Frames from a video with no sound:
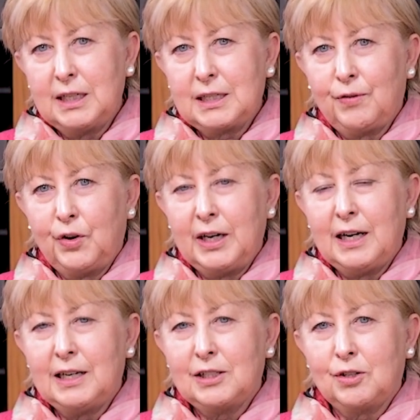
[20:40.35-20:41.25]
It's very
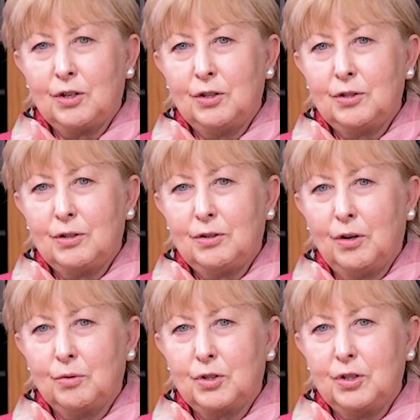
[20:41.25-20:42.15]
hard to go
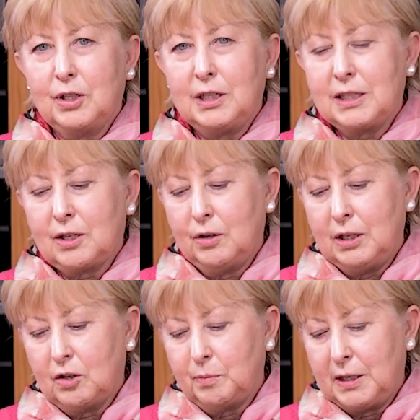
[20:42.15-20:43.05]
cold turkey, so a
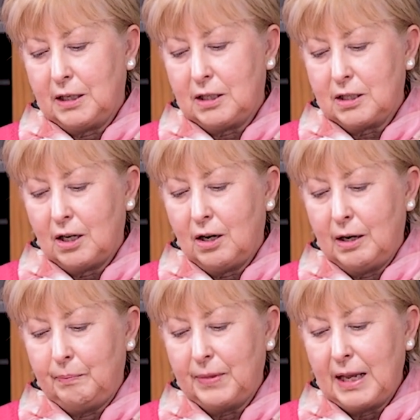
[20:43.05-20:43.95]
little bit at a time.